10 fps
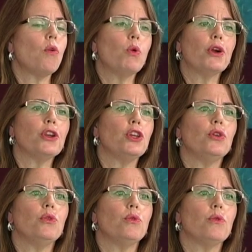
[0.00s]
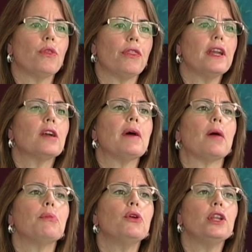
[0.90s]
where do you think
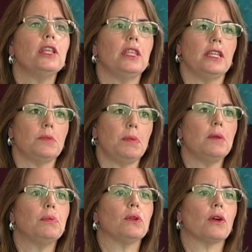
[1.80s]
about putting these people?